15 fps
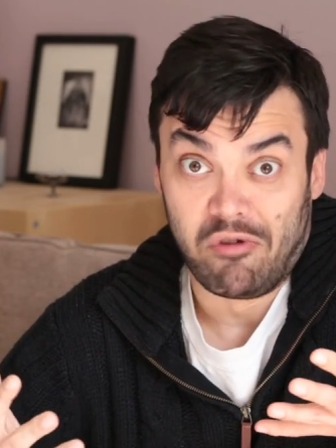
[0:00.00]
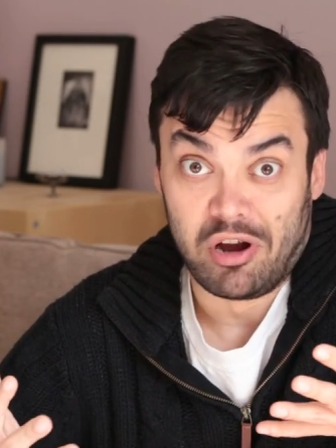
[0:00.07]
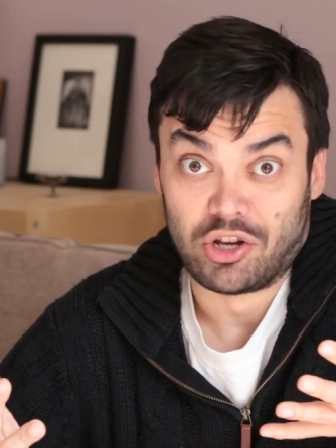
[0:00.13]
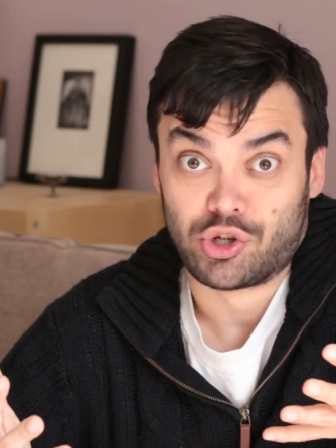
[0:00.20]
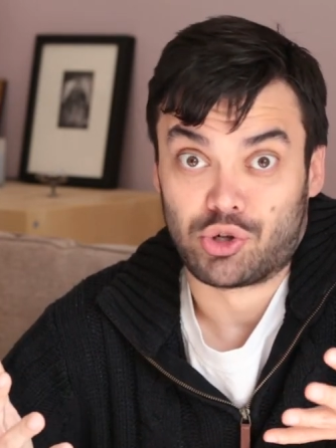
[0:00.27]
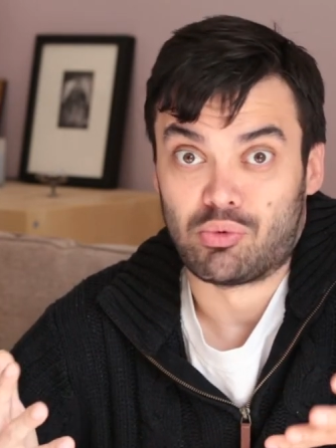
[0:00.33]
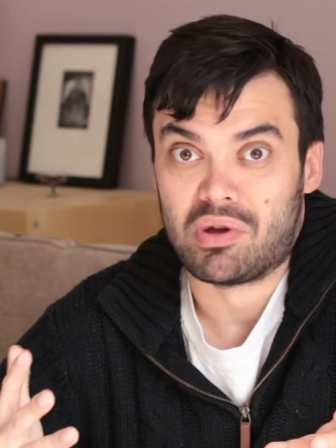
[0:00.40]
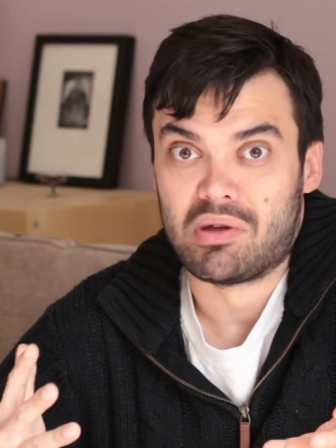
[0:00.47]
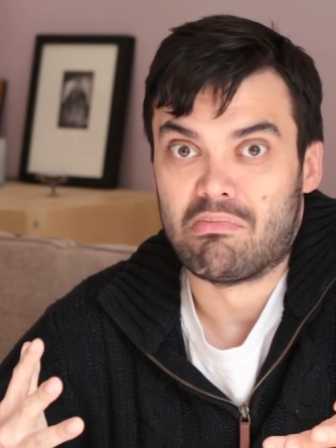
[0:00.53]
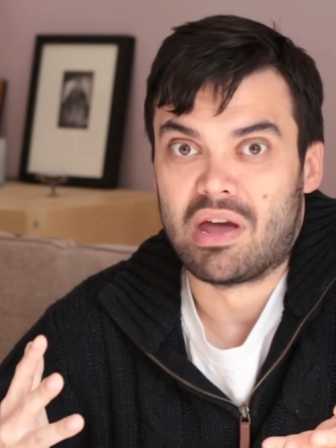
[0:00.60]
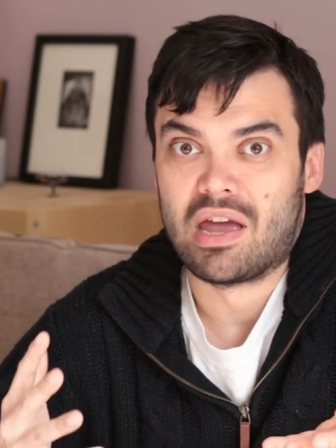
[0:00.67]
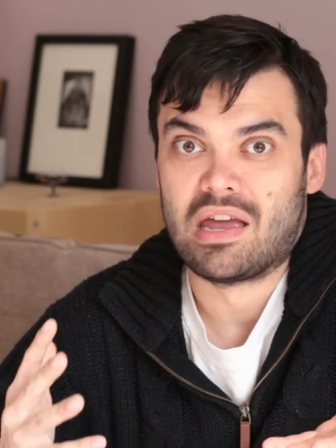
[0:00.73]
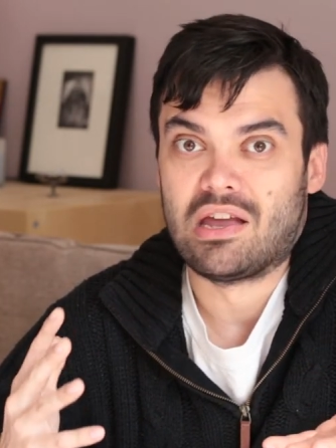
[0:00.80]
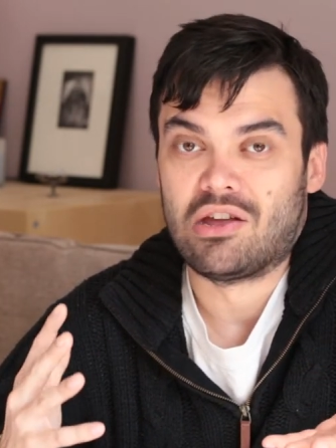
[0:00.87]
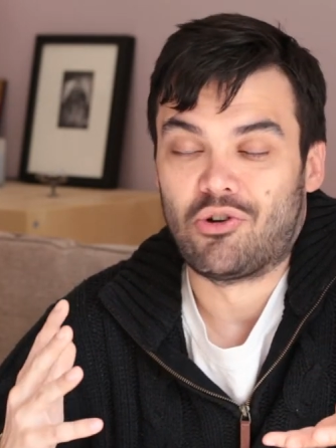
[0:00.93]
which we
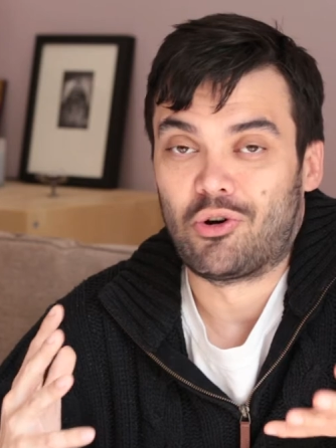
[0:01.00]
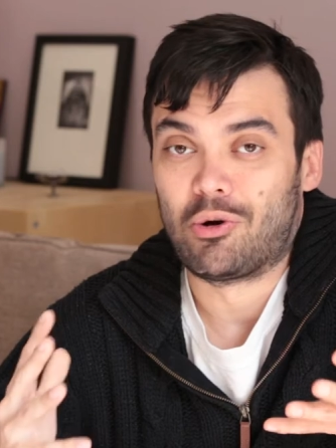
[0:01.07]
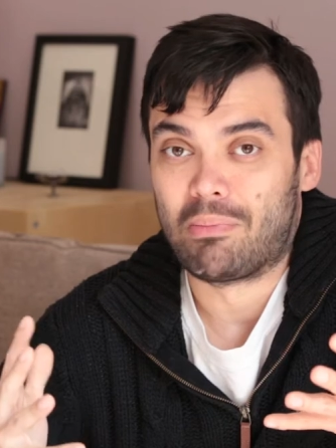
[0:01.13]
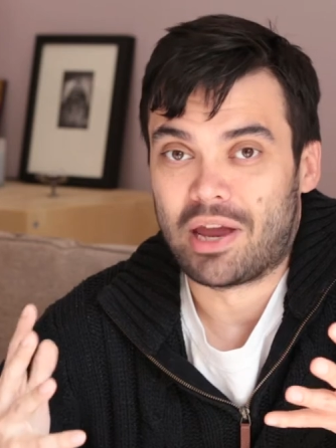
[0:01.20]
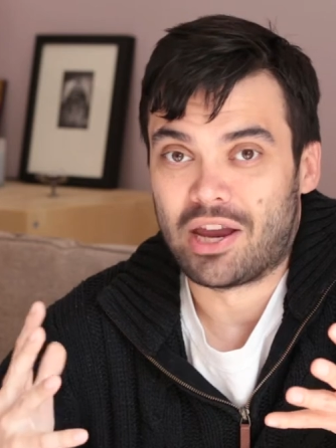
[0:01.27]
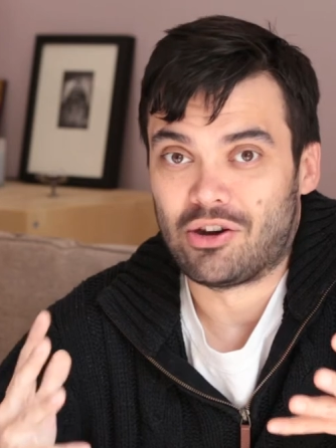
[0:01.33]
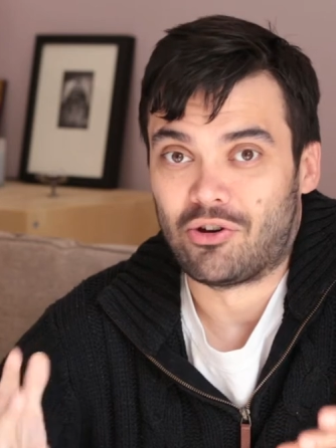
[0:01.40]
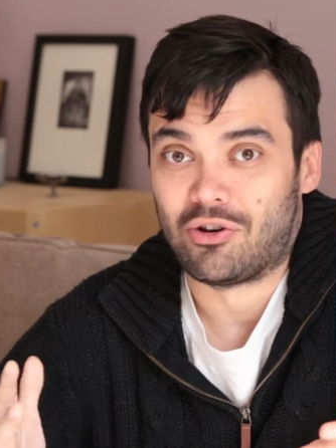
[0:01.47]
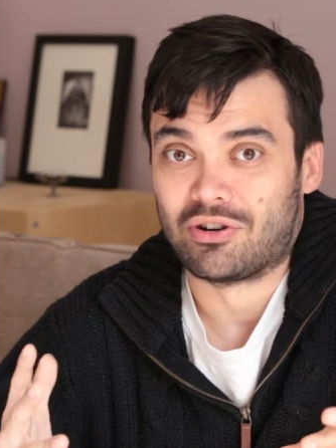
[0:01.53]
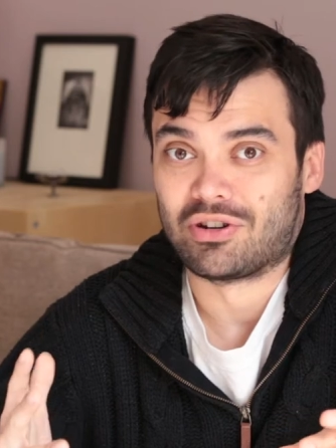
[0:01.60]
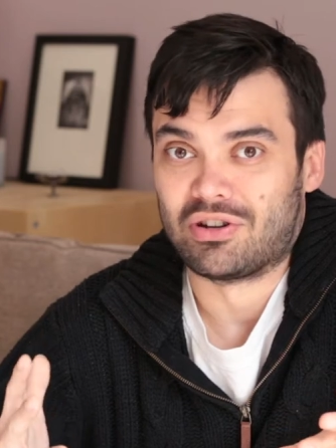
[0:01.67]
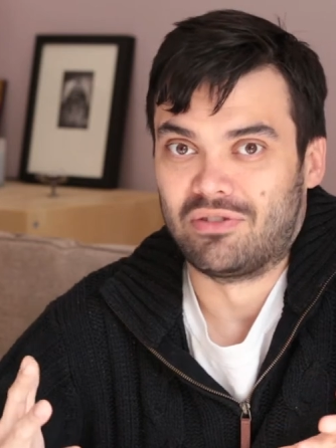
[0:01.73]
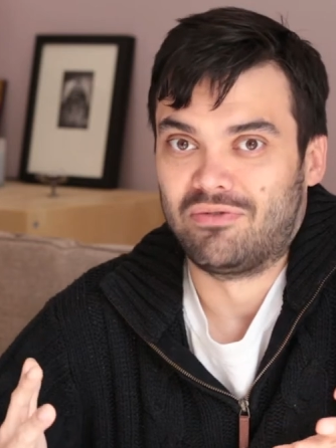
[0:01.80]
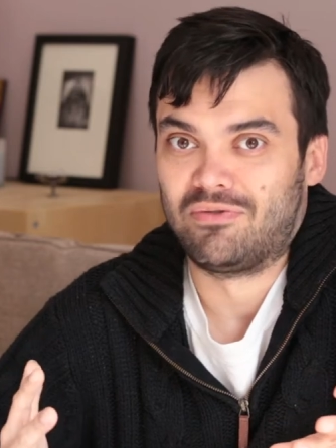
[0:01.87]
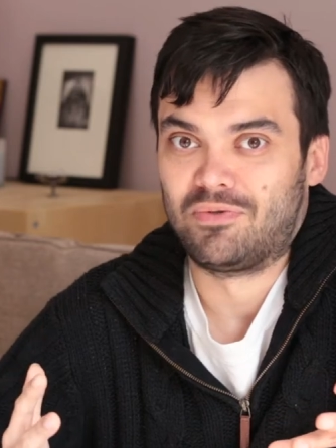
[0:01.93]
may or may not
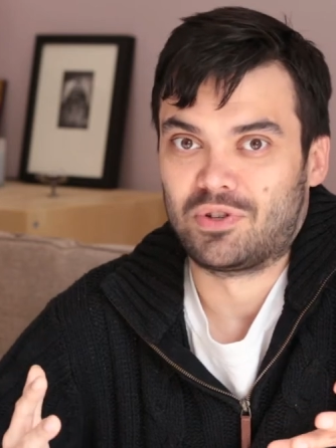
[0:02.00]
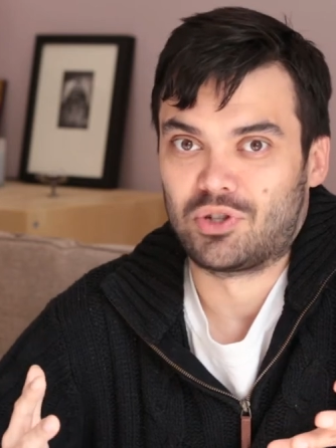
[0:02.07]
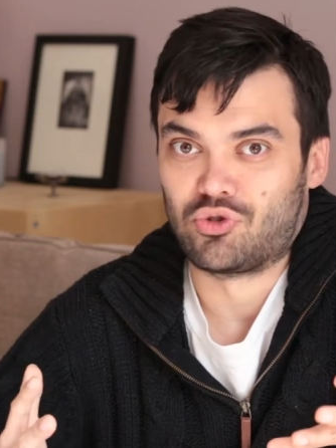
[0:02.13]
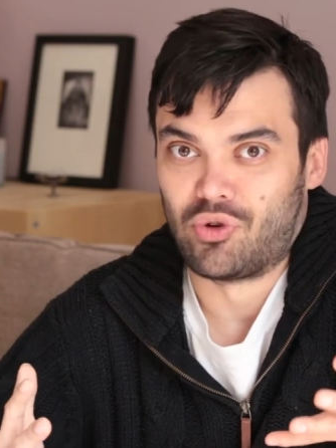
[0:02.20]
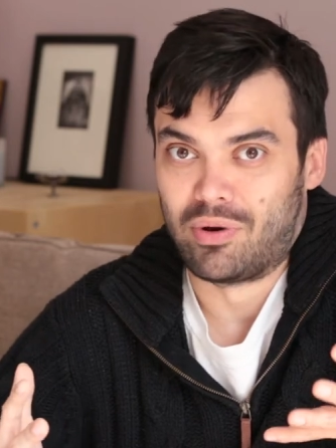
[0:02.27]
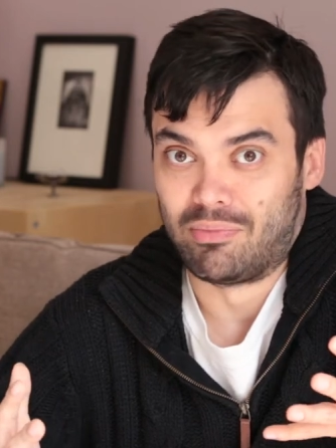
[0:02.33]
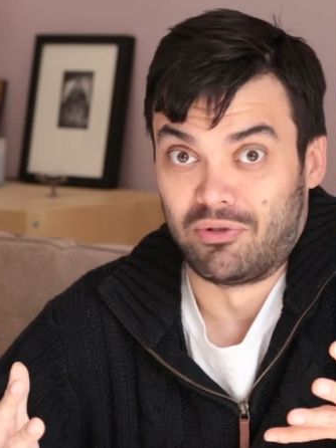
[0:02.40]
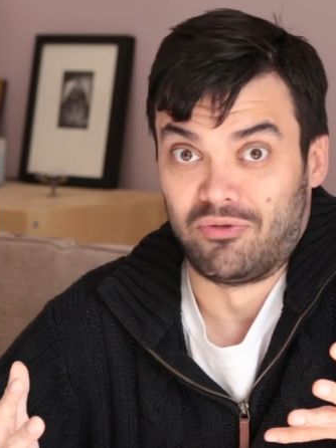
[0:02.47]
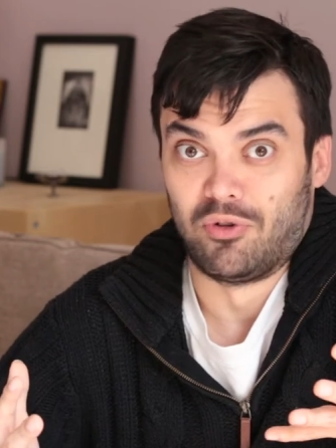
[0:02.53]
have stripped